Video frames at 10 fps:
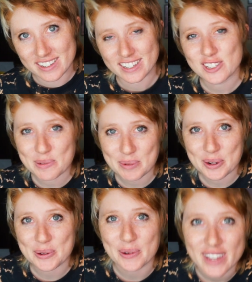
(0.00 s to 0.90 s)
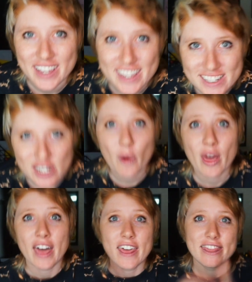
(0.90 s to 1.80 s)
super cool. So
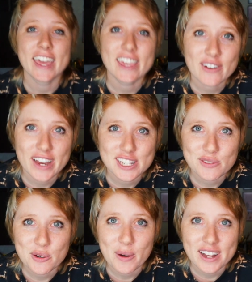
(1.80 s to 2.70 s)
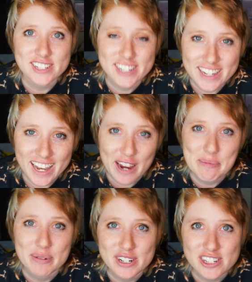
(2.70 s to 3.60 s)
thank you guys for watching. I
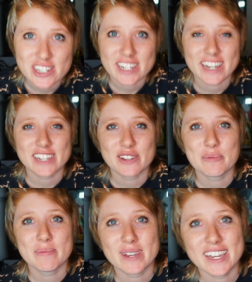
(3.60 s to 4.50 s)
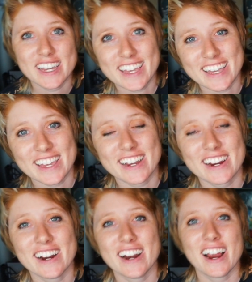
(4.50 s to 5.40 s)
appreciate you being
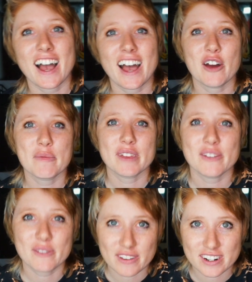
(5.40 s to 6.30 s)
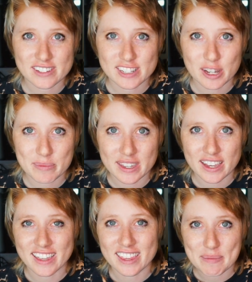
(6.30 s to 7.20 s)
here. I hope that you learned
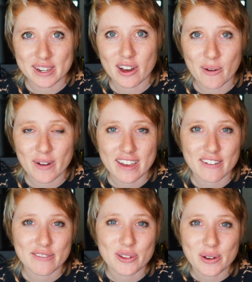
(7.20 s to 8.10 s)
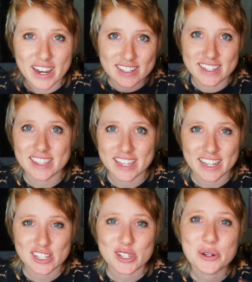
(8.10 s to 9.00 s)
something. Let me know if you guys get the
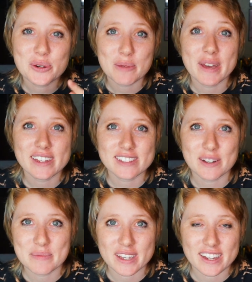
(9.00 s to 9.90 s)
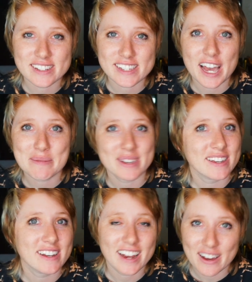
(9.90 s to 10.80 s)
kit too and you make something. Tag me
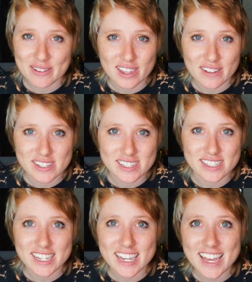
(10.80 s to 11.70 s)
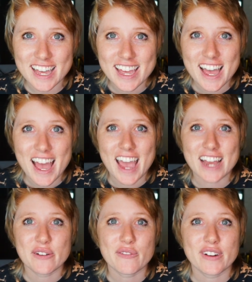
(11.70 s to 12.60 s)
in it. I would love to see it.
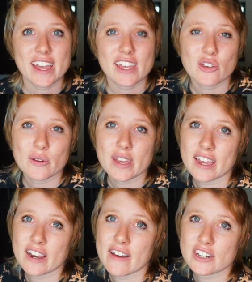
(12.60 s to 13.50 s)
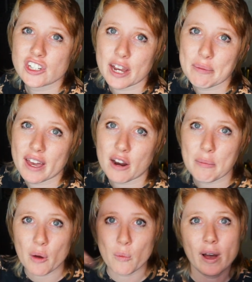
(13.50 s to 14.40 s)
And don't forget, you can check me out on
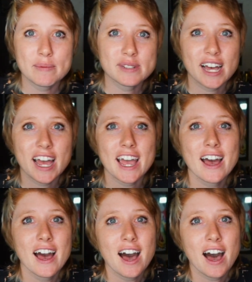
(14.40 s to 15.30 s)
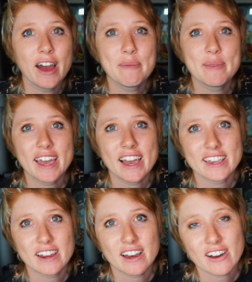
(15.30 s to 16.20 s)
my website,
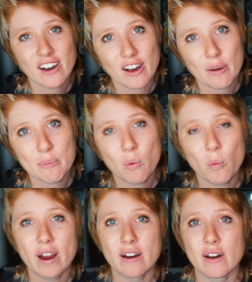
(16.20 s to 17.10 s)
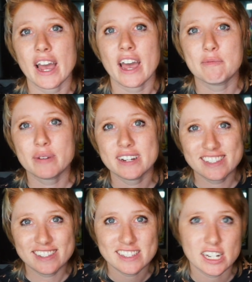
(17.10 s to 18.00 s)
Iamtheyaki.com, where I have
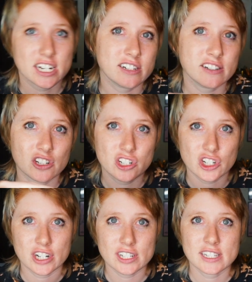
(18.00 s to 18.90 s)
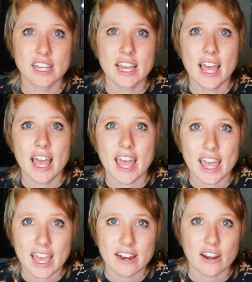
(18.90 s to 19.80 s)
prints, stickers, shirts,
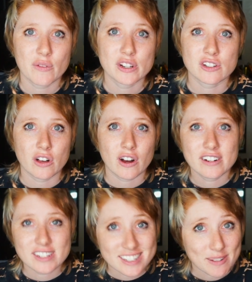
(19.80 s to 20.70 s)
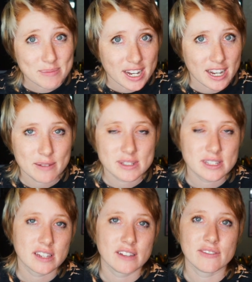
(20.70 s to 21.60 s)
and original art
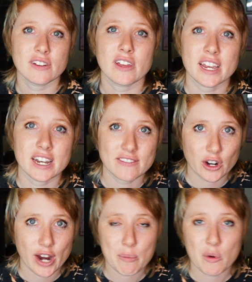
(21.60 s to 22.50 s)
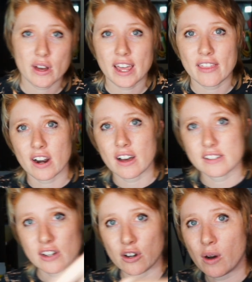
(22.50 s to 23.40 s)
sometimes if you're lucky enough to grab one. And then
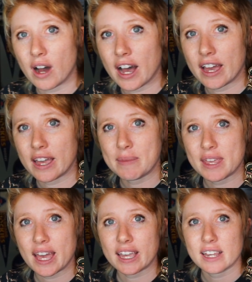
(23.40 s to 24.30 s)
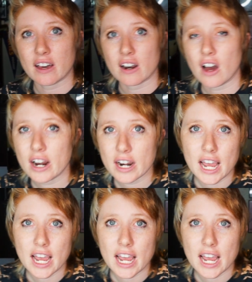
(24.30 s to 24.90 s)
also Iamtheyaki.art